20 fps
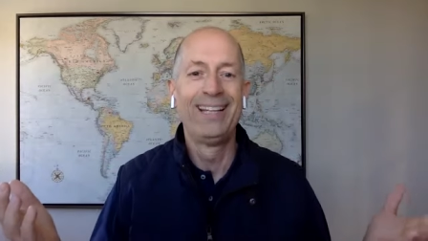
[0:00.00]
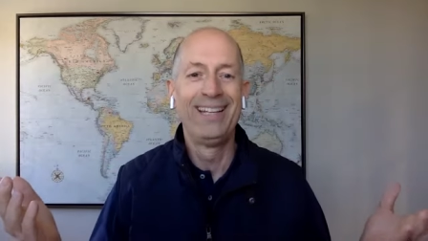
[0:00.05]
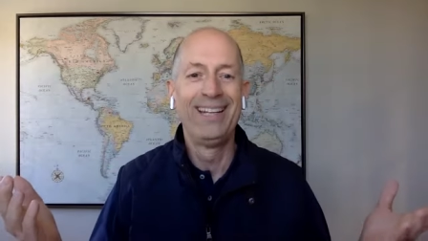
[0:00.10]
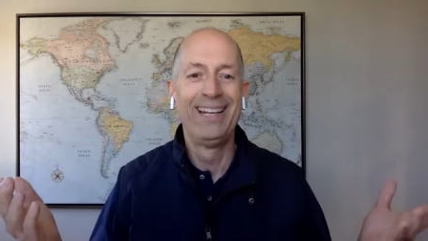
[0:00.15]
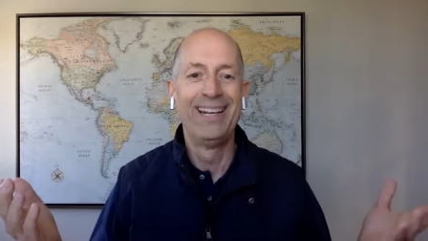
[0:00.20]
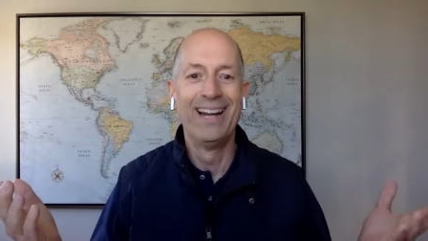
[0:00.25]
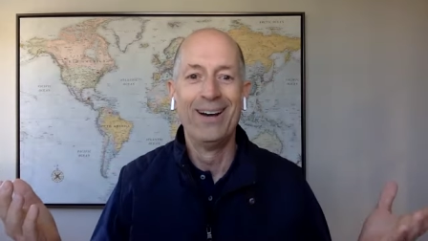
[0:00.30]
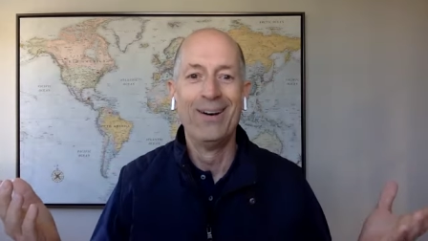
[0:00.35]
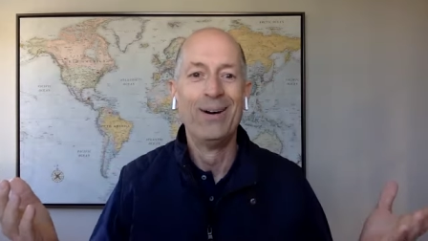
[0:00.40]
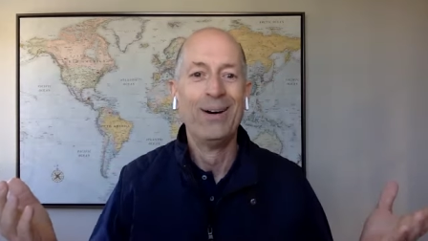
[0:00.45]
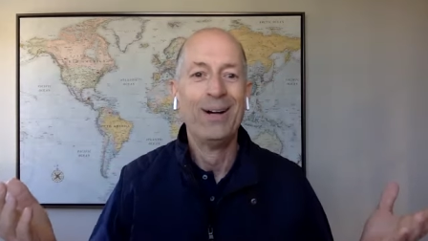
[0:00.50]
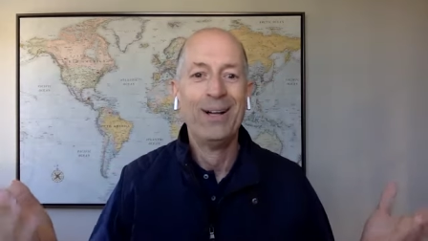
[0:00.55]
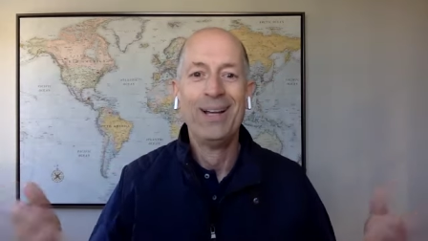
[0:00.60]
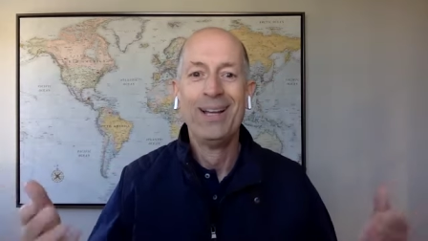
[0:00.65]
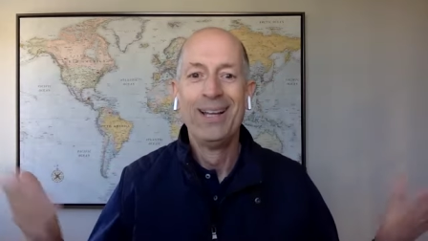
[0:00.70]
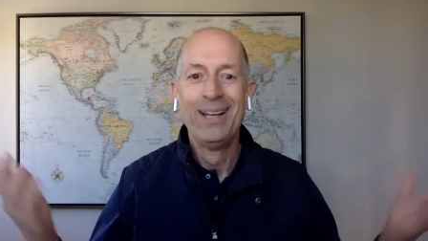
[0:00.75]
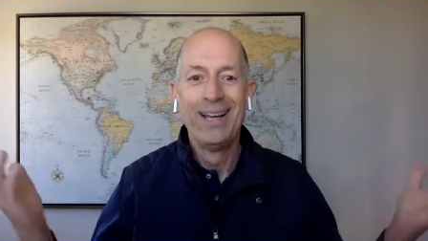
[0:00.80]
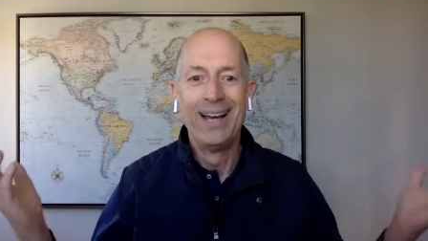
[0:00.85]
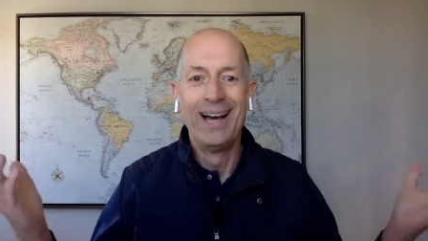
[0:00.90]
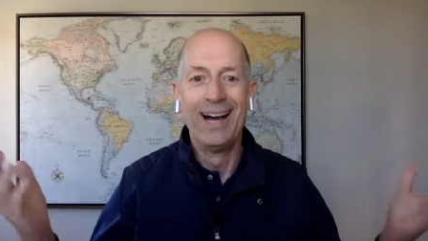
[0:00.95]
you know
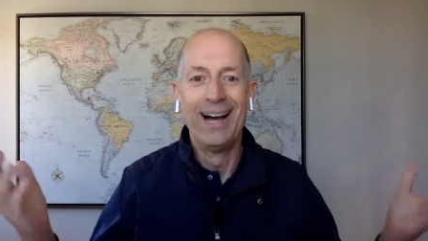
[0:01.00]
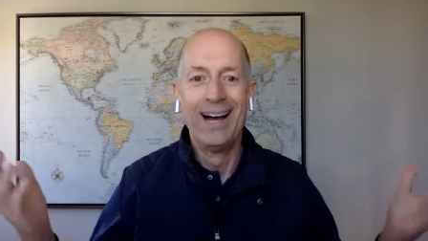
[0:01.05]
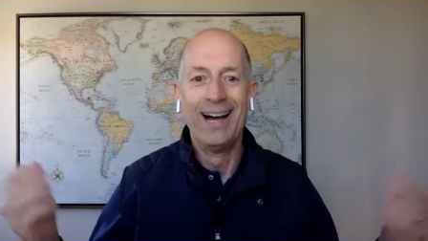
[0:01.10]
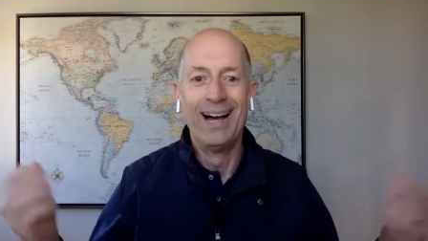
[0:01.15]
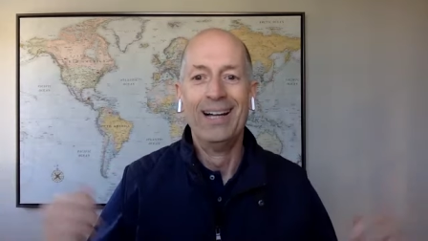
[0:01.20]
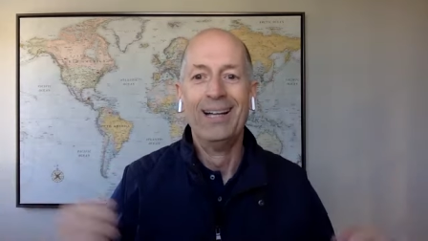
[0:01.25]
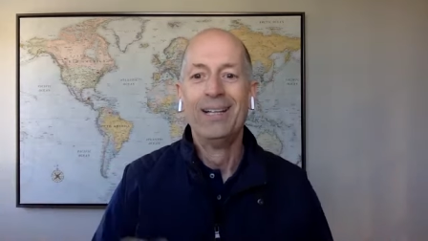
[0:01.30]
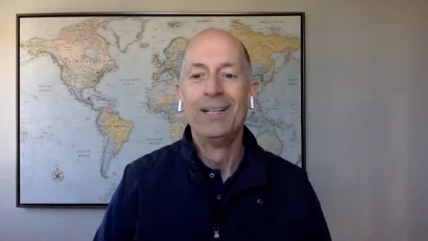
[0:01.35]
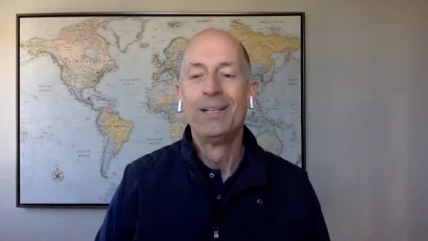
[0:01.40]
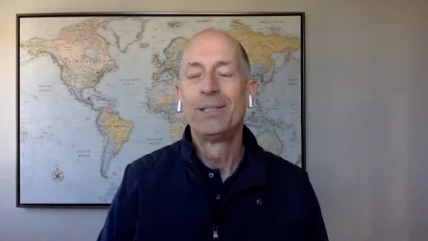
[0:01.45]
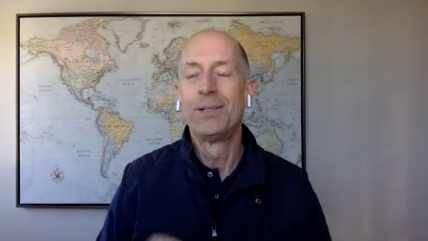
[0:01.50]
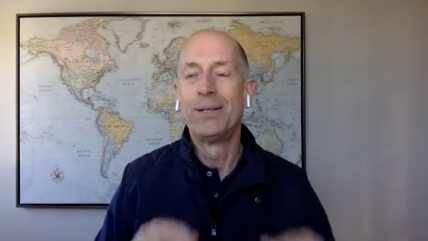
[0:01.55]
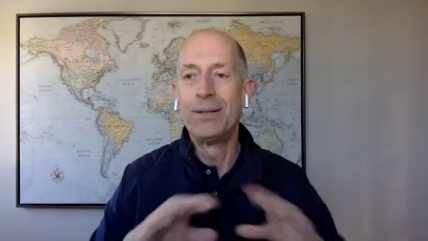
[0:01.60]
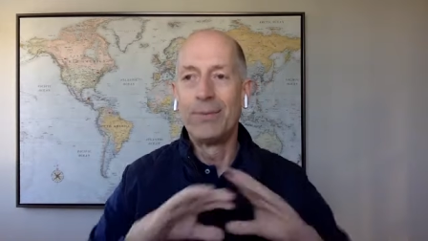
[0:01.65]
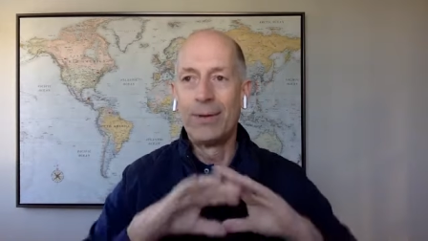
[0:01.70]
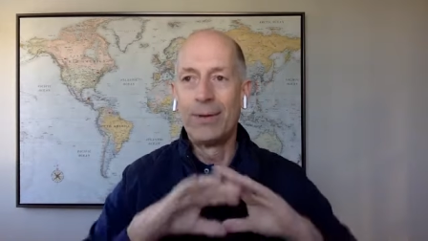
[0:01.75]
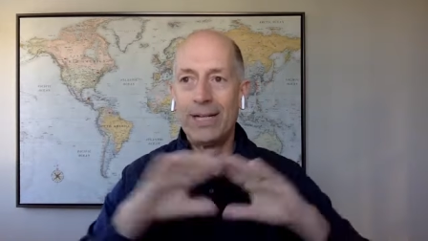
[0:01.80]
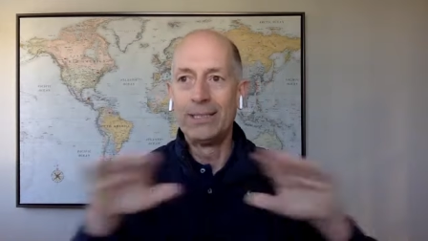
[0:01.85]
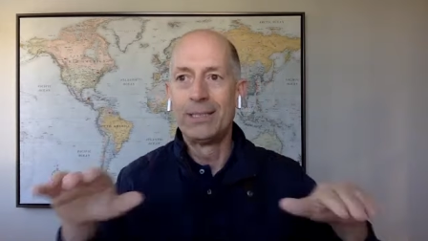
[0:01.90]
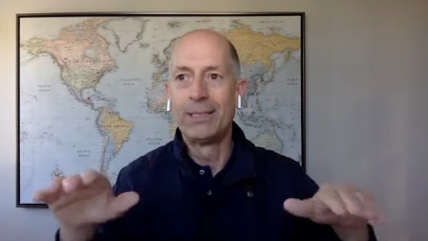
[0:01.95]
uh, so
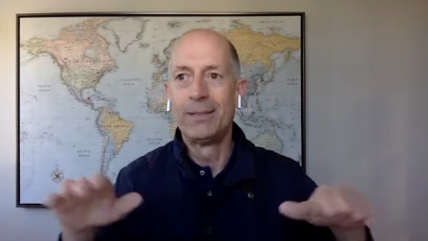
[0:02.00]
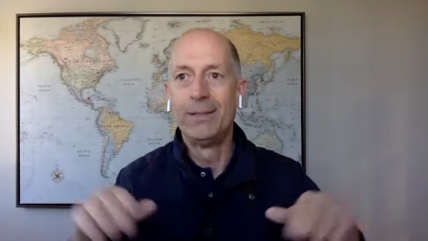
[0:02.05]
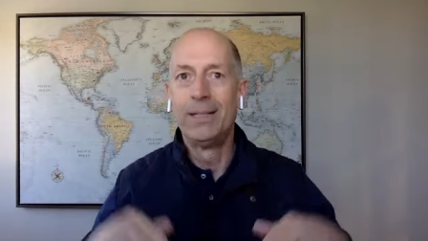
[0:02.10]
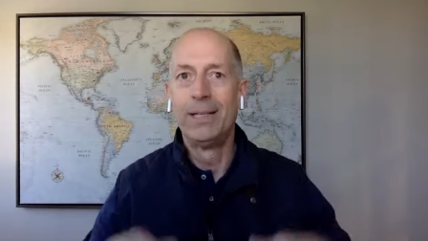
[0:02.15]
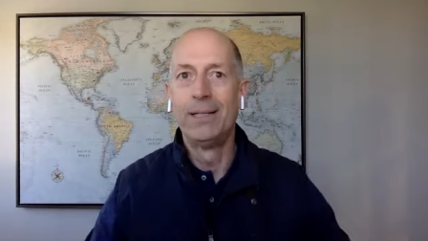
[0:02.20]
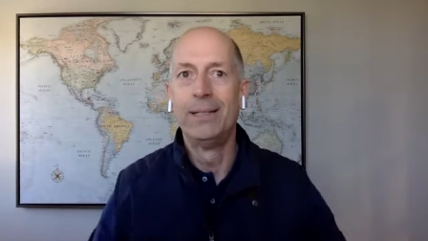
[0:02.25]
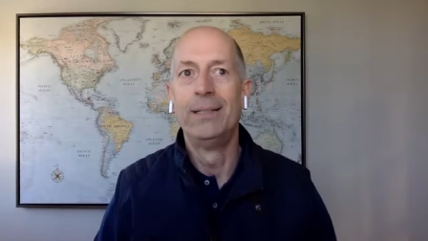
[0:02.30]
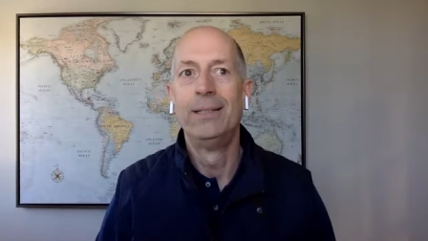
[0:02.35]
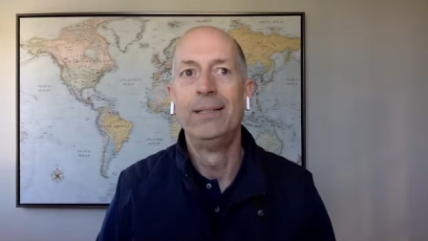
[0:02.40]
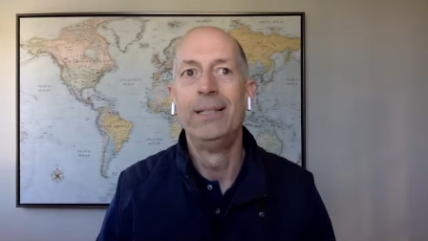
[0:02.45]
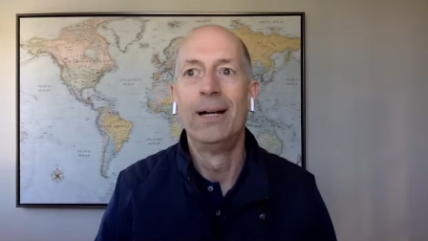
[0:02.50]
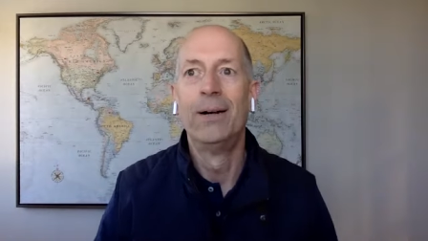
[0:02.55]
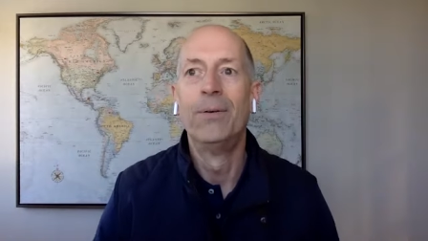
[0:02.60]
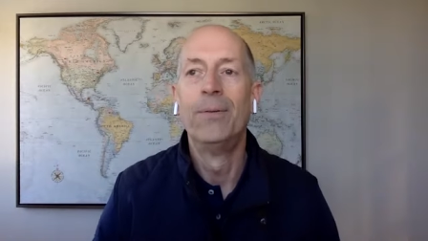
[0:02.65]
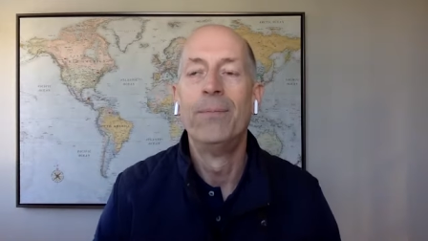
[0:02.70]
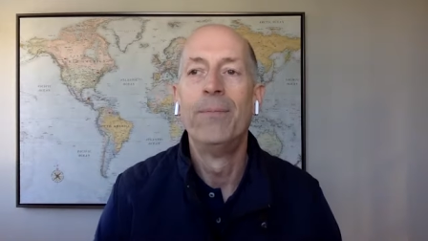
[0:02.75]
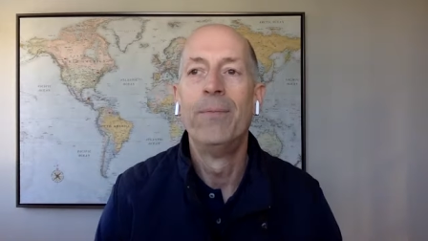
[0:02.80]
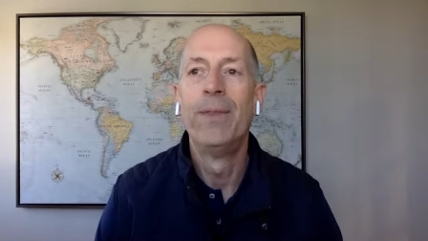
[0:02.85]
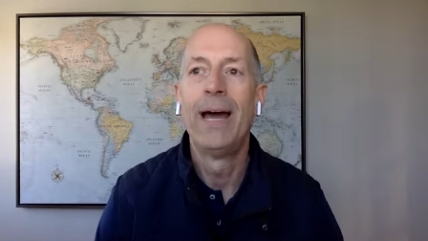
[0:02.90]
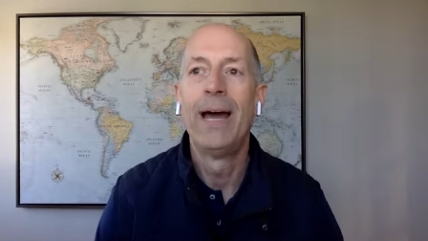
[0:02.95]
anyways th- you know
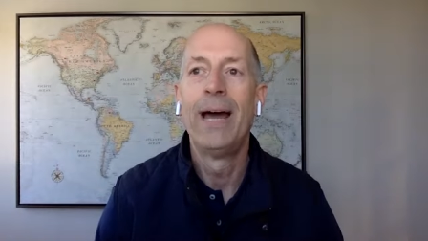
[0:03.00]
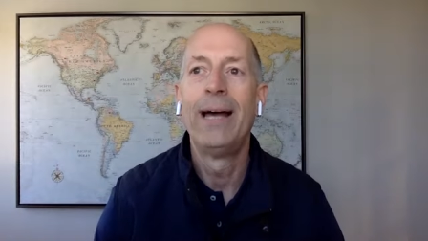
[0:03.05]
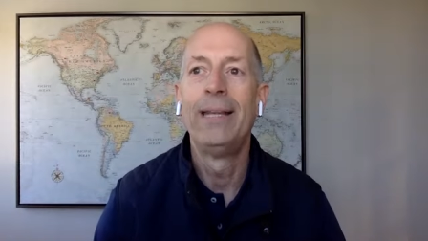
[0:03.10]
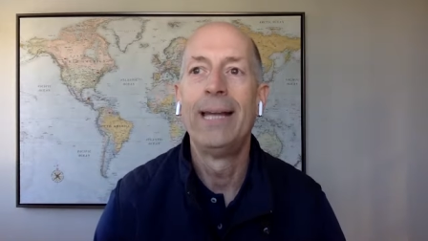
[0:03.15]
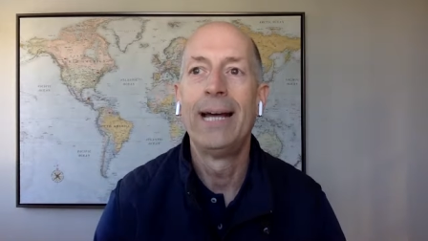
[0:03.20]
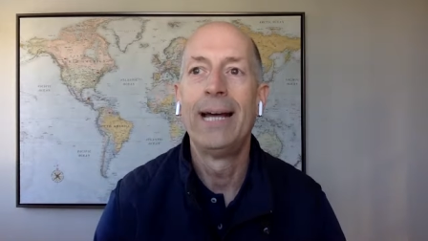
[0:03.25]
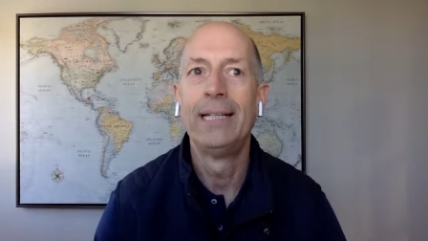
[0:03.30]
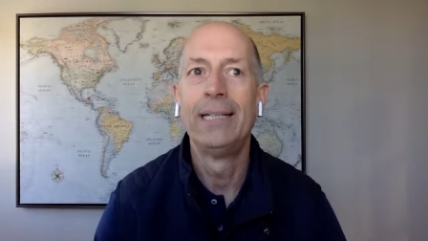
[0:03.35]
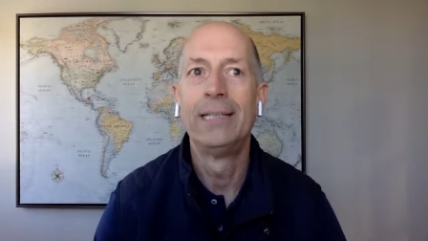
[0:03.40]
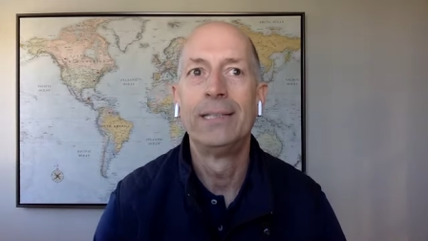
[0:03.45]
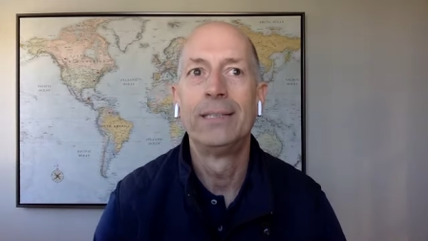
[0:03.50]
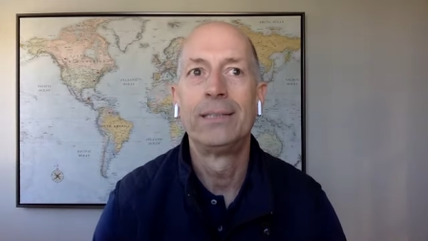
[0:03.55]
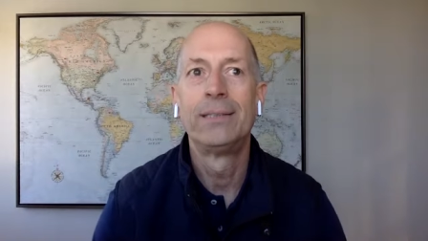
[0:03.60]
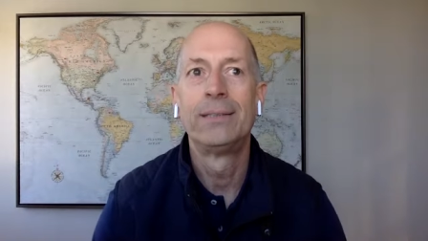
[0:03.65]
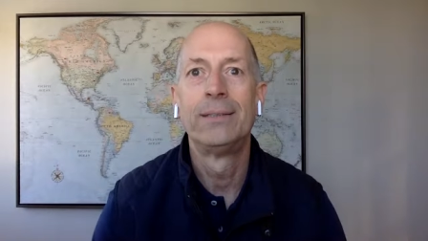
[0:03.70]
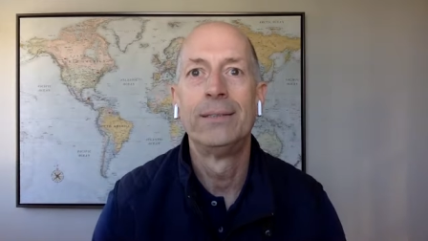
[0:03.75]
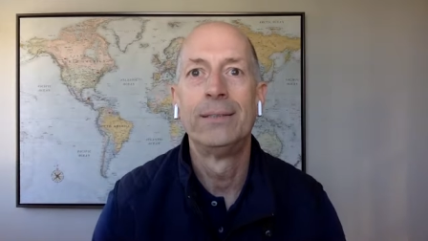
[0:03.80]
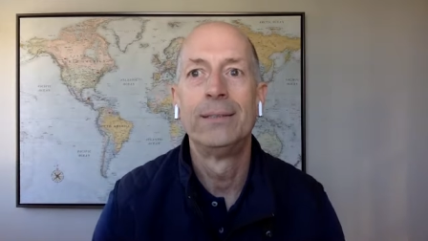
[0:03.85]
that that is